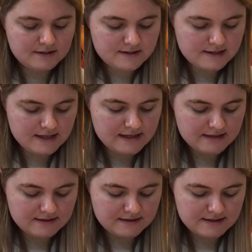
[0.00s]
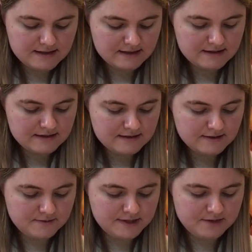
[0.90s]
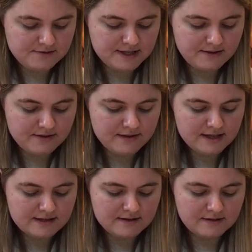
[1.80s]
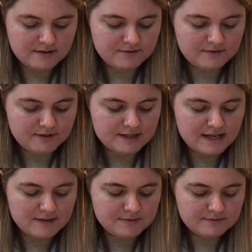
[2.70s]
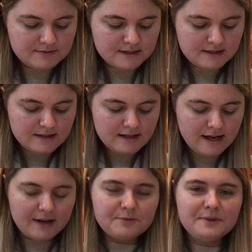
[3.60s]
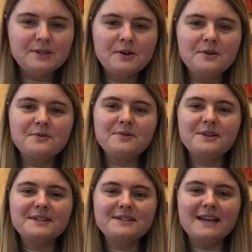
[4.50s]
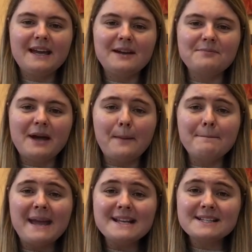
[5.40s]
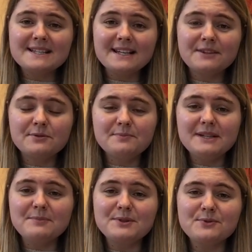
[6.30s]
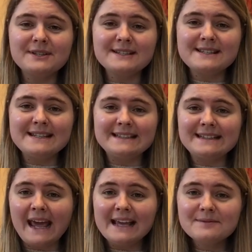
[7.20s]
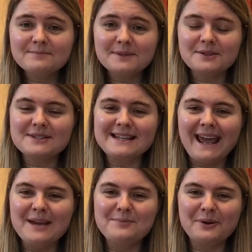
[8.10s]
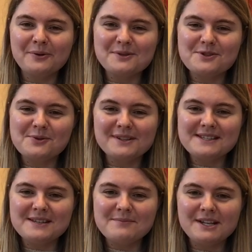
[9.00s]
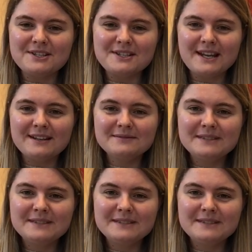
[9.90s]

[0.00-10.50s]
So here's our sixth. So we're using this half of the table. And we know that a major sixth would be between a C and an A, because an A belongs to our C major scale.